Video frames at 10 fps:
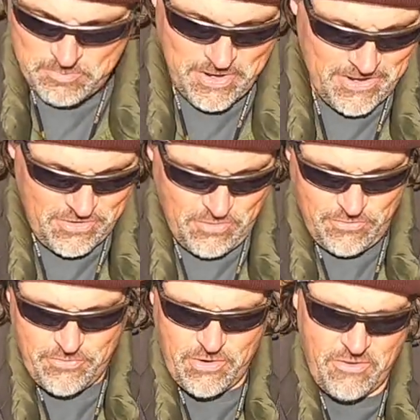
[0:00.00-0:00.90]
I'm gonna do
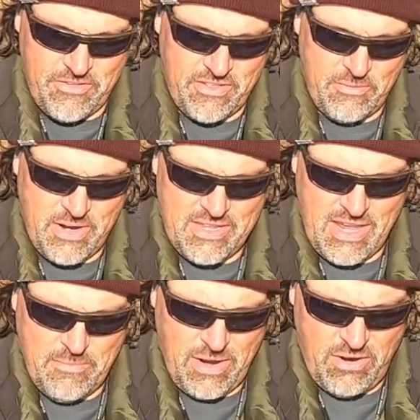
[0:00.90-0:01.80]
first is I'm gonna
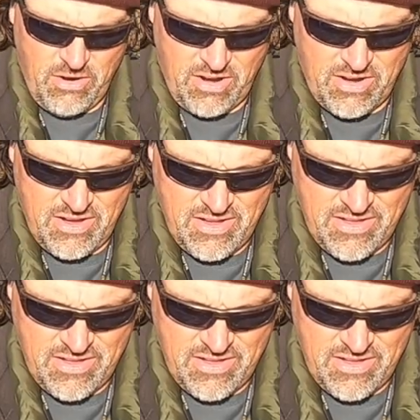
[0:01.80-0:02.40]
take my hook,